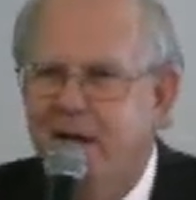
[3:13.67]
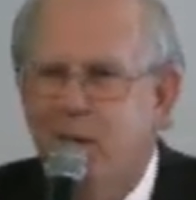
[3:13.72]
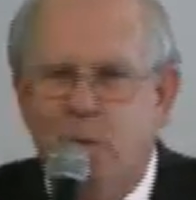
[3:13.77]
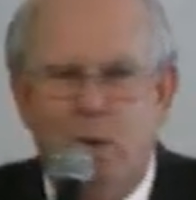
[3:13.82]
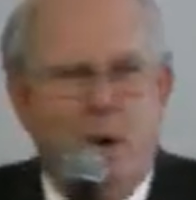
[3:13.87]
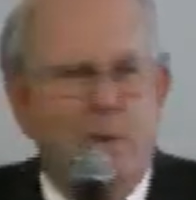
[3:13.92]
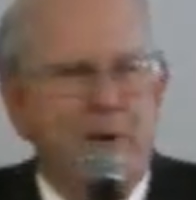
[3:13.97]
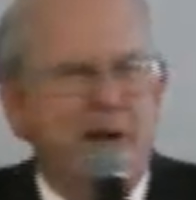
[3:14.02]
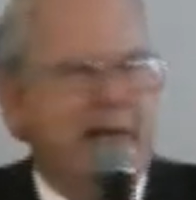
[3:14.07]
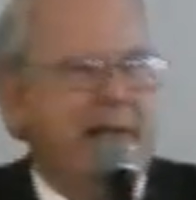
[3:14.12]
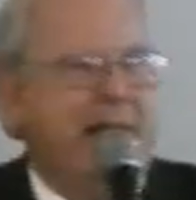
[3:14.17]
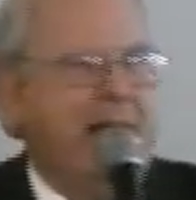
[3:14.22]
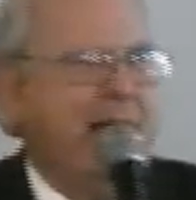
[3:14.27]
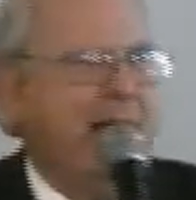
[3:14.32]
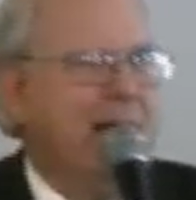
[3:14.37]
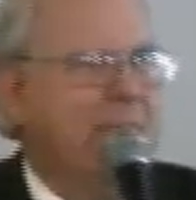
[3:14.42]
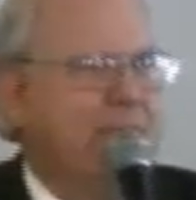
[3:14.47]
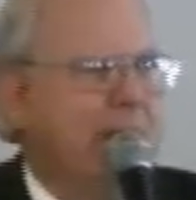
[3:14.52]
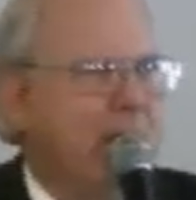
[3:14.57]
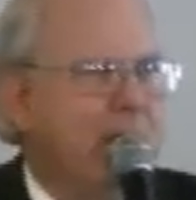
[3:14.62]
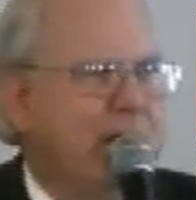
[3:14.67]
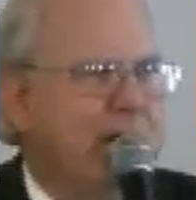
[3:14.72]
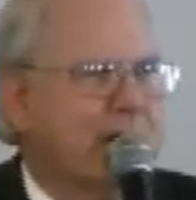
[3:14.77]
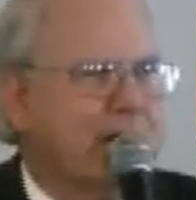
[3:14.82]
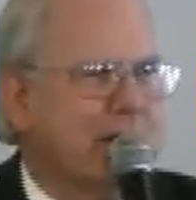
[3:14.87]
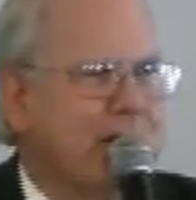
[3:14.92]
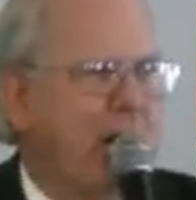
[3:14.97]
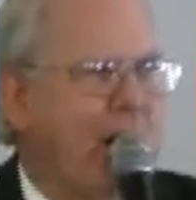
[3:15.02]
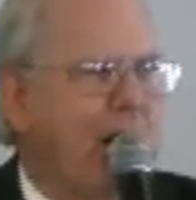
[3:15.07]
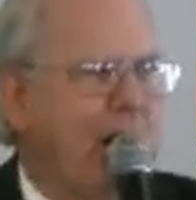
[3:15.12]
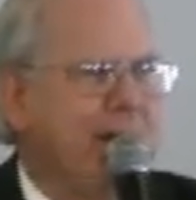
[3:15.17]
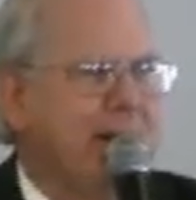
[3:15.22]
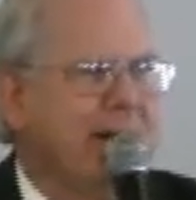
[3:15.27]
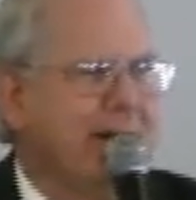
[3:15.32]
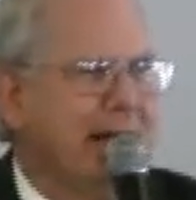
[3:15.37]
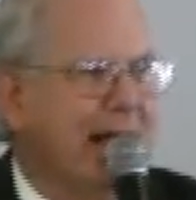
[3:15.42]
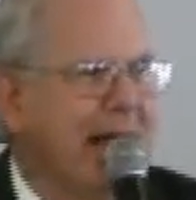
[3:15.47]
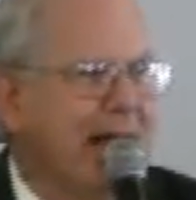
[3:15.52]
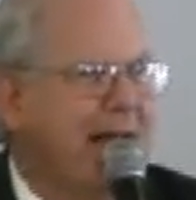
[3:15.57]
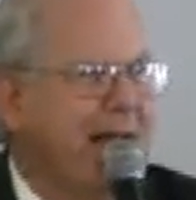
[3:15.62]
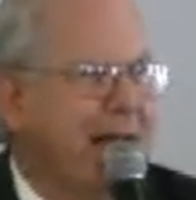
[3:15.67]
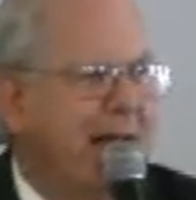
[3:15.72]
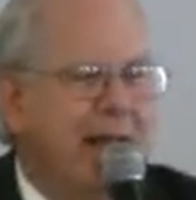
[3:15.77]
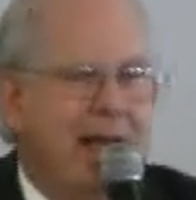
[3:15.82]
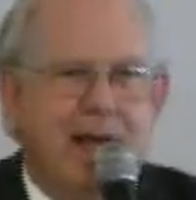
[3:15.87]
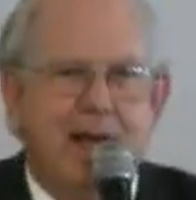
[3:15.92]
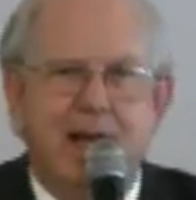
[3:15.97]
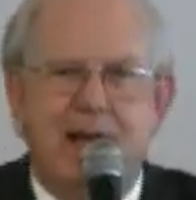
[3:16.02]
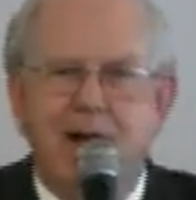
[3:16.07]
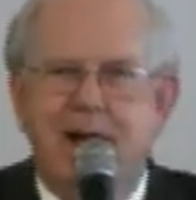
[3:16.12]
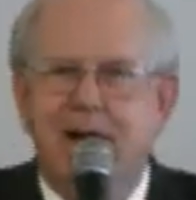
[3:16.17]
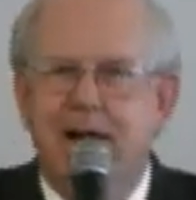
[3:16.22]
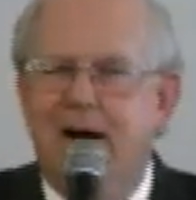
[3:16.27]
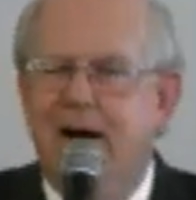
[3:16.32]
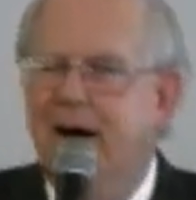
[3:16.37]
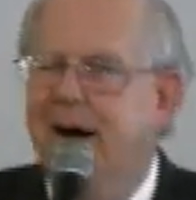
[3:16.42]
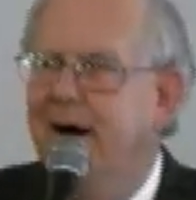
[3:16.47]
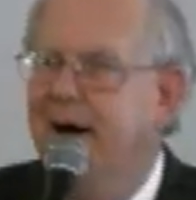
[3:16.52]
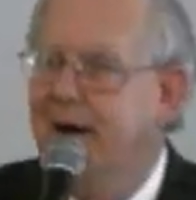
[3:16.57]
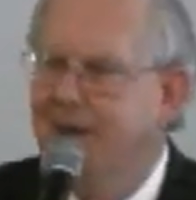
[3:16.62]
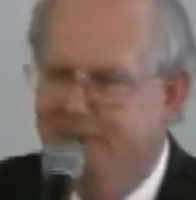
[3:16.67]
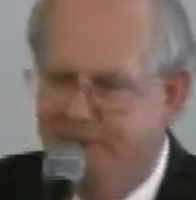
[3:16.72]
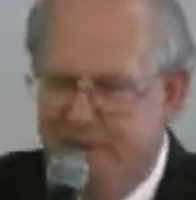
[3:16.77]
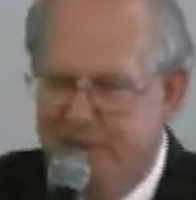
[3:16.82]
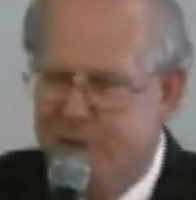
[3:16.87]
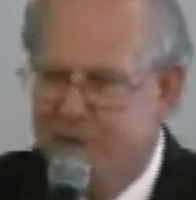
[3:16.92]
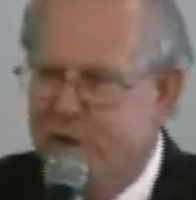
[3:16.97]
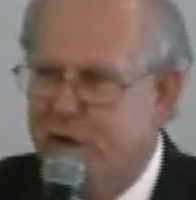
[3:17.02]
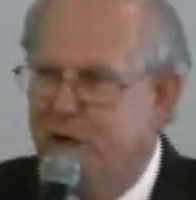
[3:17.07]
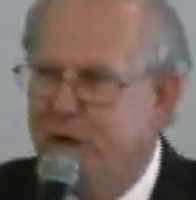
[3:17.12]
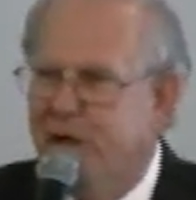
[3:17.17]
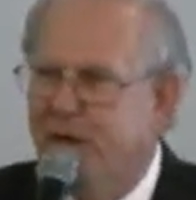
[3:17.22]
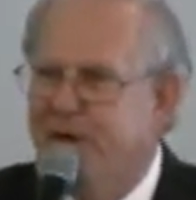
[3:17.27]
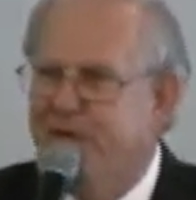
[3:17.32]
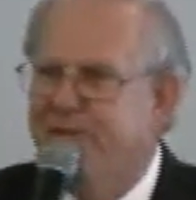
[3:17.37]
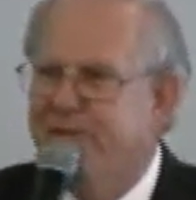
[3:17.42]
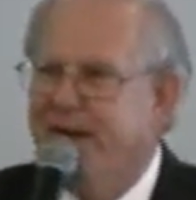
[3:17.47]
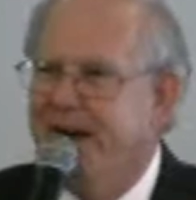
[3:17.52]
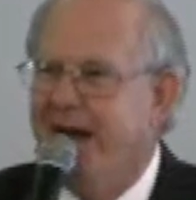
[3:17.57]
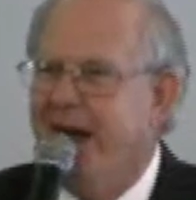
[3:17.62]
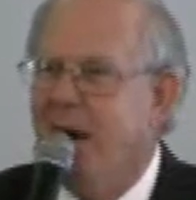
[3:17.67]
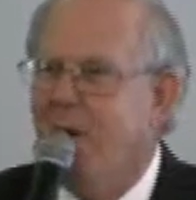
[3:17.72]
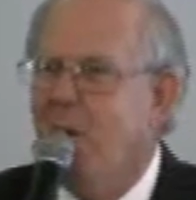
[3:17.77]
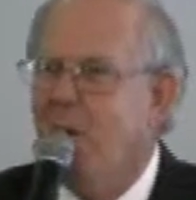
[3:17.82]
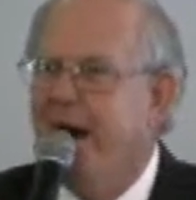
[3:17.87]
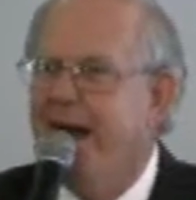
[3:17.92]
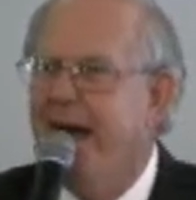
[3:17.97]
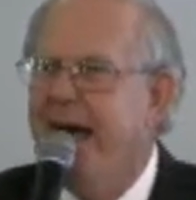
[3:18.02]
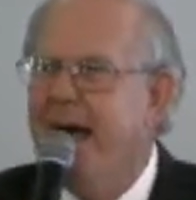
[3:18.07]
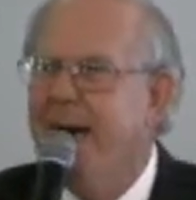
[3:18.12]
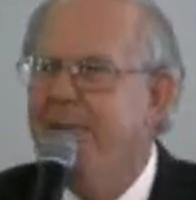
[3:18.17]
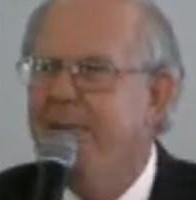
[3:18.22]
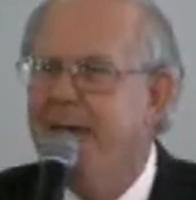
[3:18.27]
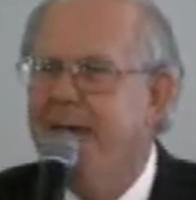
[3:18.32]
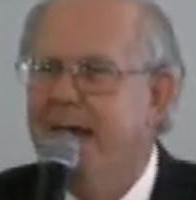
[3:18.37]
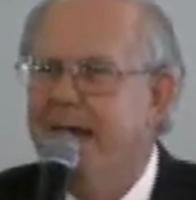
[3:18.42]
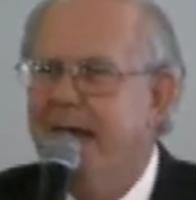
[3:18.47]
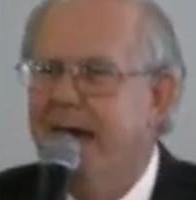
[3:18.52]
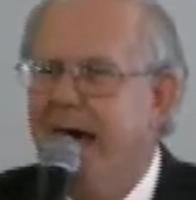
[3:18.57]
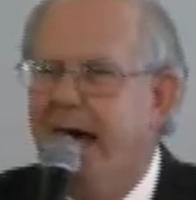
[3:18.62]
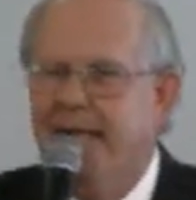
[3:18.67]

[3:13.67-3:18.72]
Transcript: Well, when the kid broke his arm and his leg, uh, she couldn't figure out what happened.